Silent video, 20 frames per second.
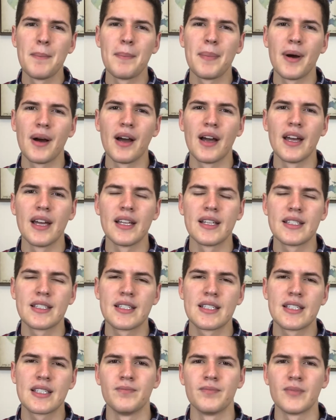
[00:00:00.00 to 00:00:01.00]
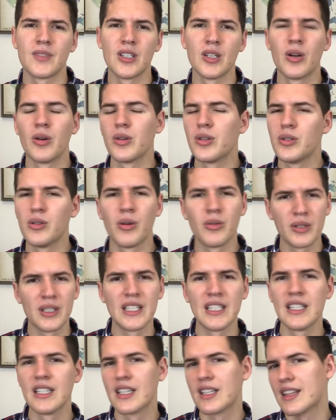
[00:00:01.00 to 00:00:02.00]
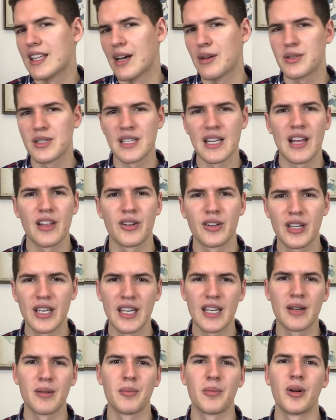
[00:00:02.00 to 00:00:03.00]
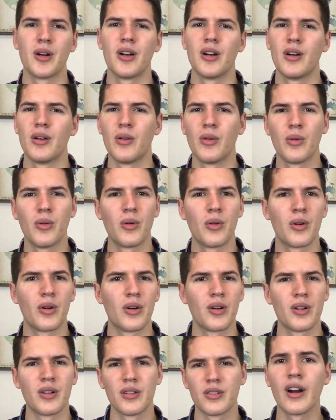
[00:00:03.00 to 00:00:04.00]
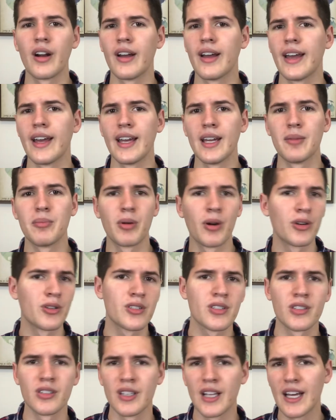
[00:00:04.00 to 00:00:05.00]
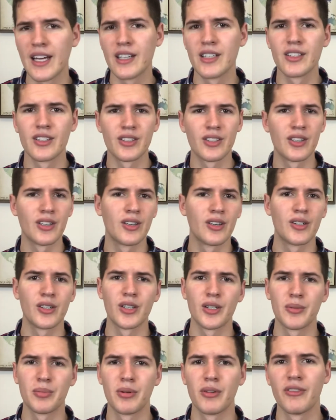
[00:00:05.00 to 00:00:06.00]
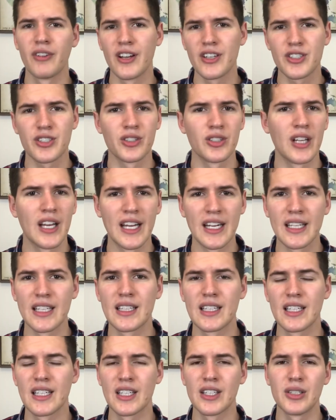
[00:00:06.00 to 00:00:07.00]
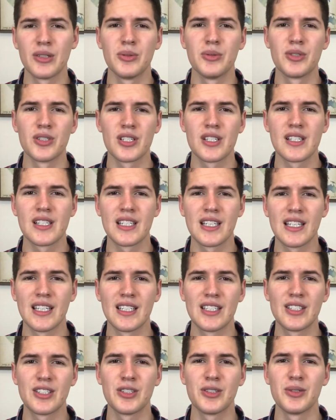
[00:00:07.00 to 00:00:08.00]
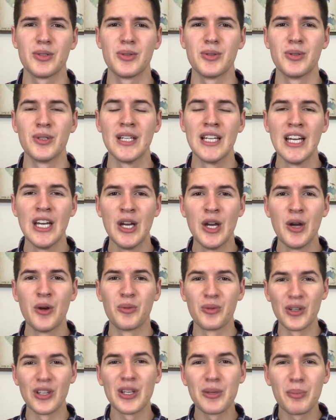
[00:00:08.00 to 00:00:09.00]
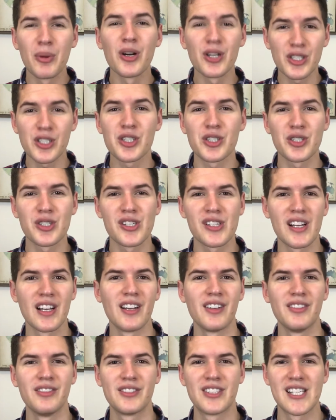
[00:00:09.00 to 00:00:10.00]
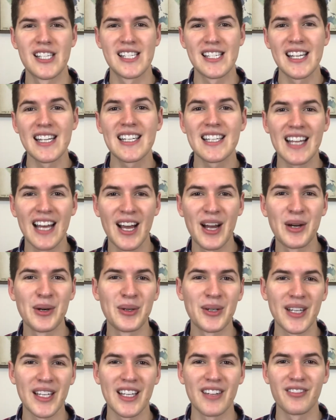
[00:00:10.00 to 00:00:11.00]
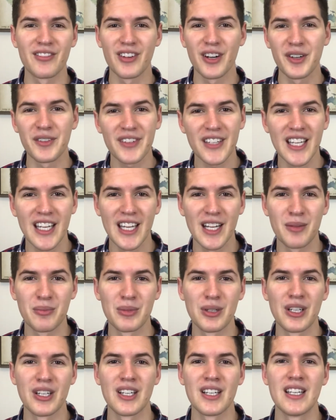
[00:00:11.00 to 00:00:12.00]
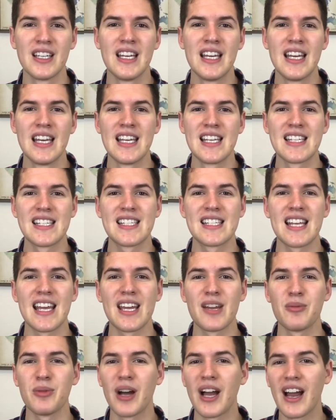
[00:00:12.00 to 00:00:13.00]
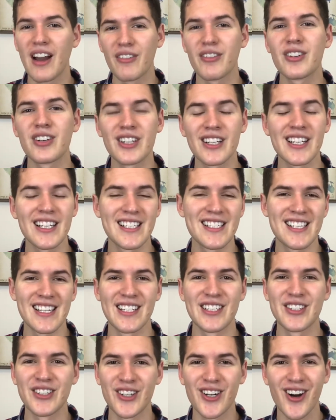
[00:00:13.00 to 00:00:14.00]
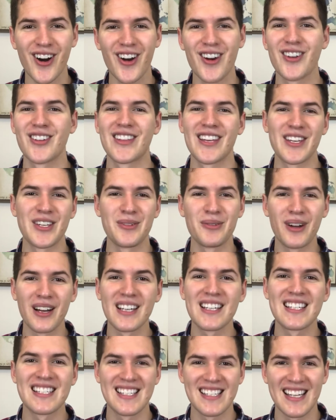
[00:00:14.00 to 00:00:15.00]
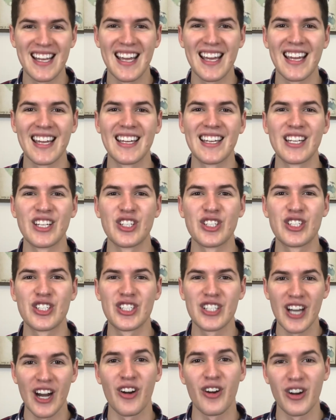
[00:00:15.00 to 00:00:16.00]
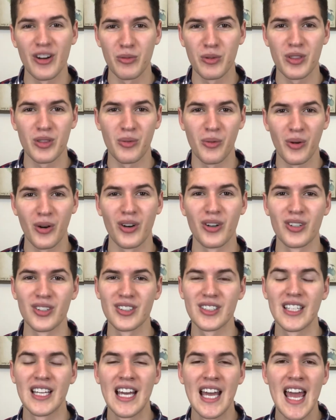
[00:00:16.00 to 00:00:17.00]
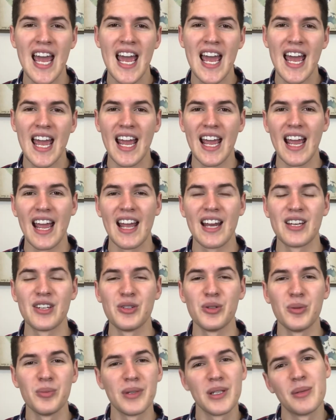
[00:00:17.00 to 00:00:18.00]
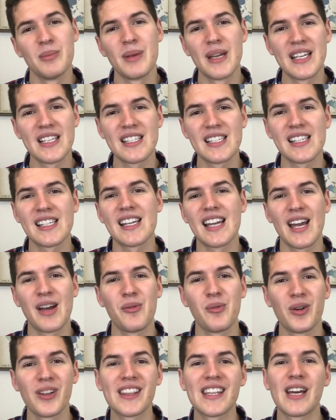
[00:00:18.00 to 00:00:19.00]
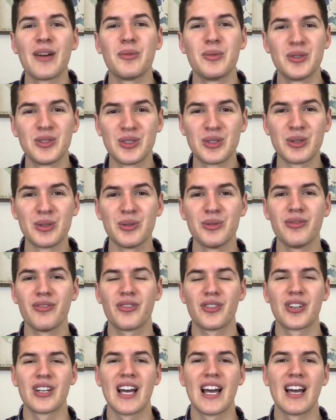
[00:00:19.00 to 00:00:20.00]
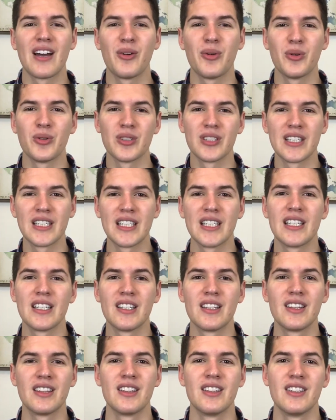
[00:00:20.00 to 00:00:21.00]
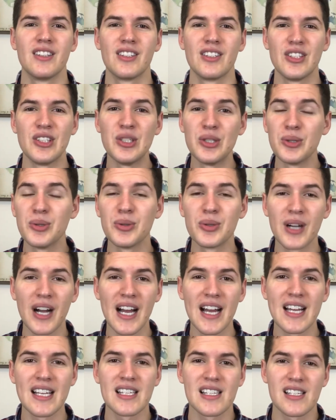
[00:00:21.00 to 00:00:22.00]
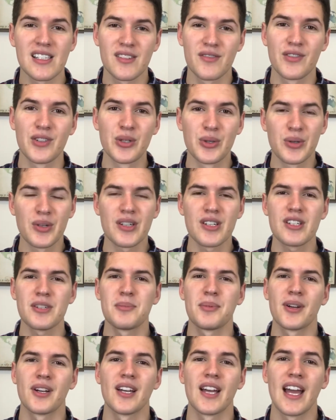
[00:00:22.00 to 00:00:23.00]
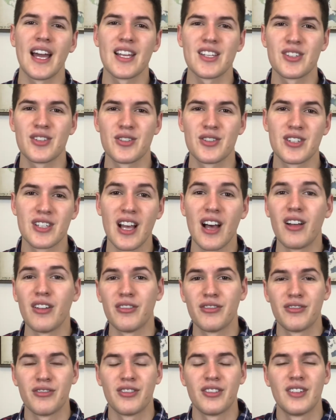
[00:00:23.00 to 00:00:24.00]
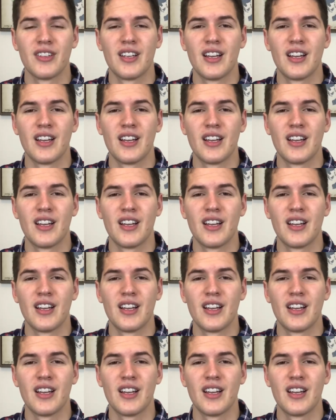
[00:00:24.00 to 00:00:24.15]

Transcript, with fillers: But, you know, you don't need a thousand dollar camera or a personal editor or a professional anything. You just need to really push yourself to sit down in front of a camera, say whatever is in your heart that you want to say, and share it with the world. And you'll be amazing at what that will do for not only you guys as viewers, but as yourself.